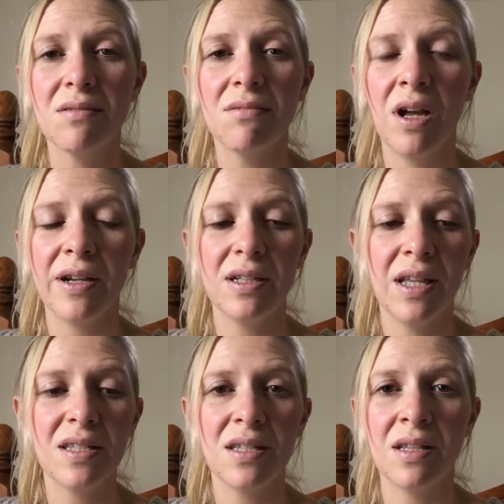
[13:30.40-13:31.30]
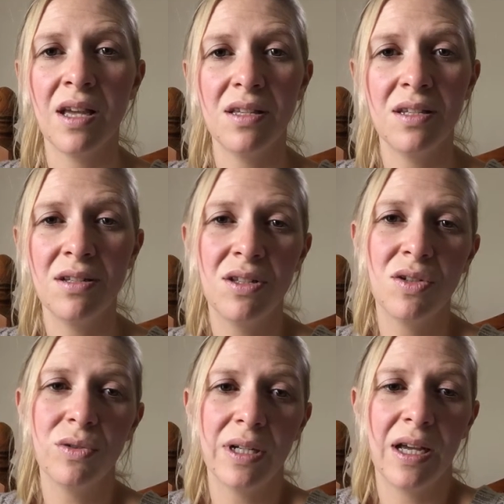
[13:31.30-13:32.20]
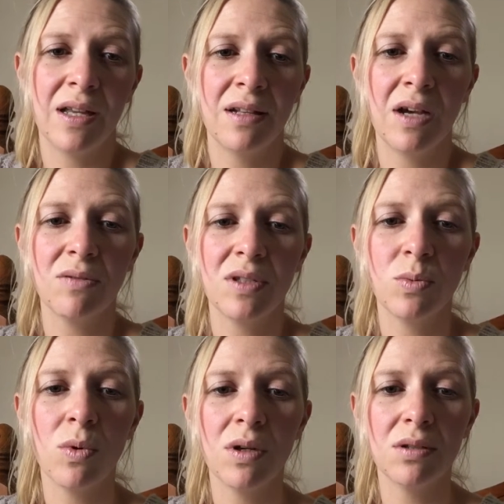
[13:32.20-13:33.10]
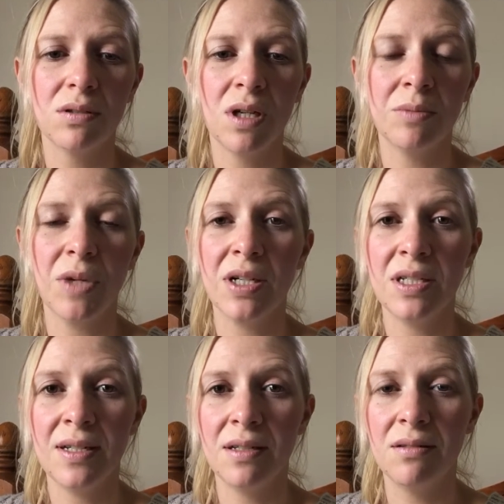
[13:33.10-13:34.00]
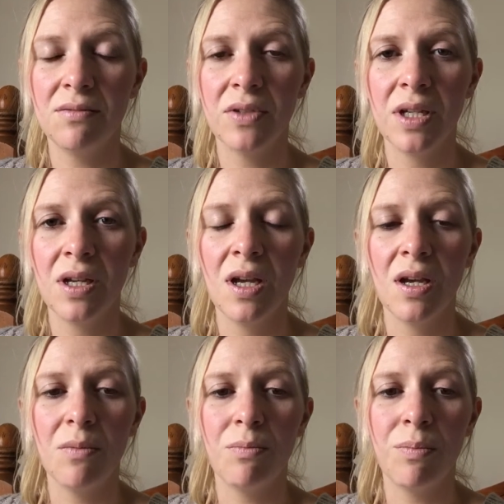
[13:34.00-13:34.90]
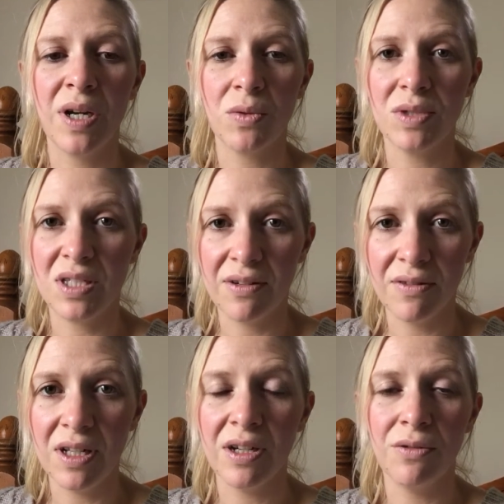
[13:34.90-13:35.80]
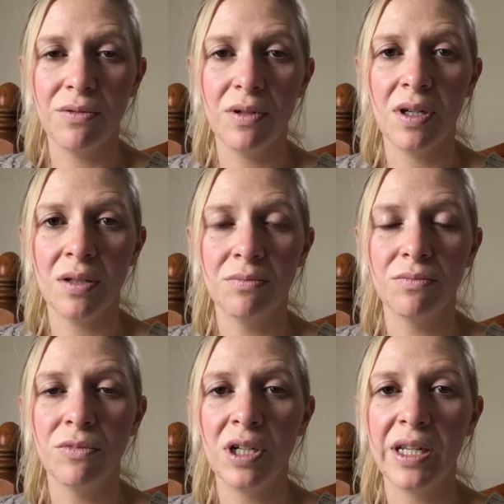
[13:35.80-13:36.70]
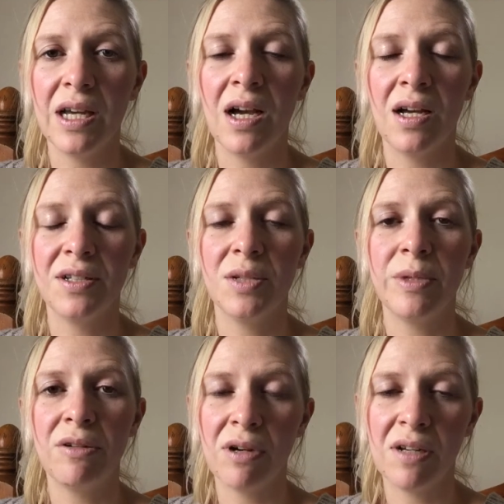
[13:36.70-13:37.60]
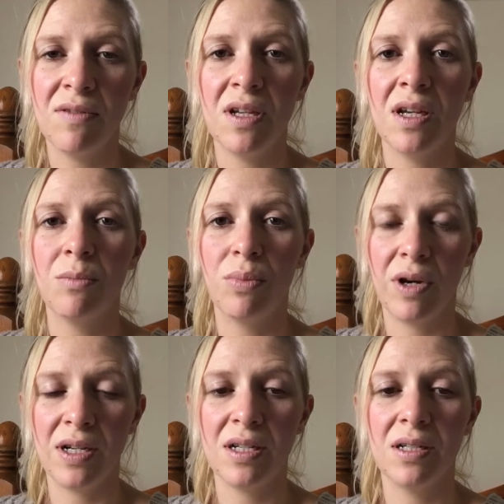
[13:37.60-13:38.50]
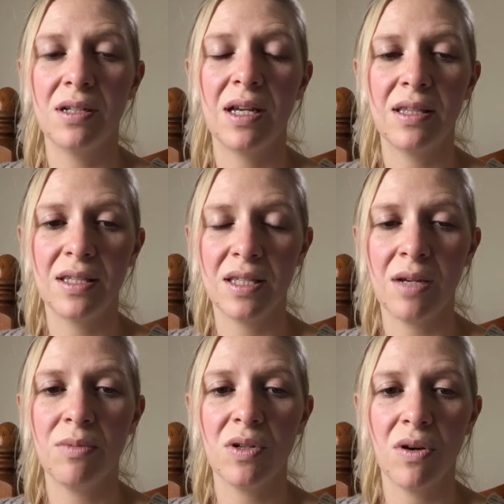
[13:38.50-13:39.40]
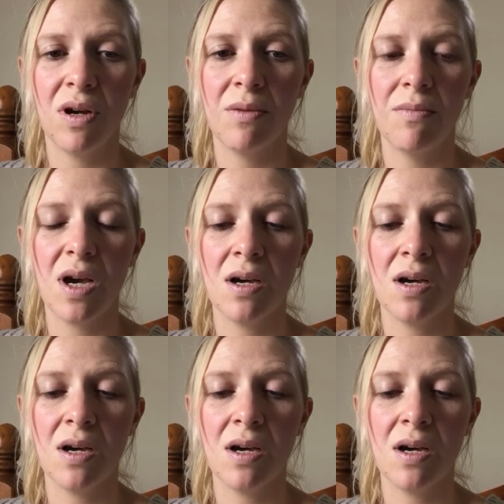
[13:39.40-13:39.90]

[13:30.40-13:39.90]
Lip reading: like lessen that, you do it. And that was what I did. But it was definitely really hard to be grieving and pregnant at the same time,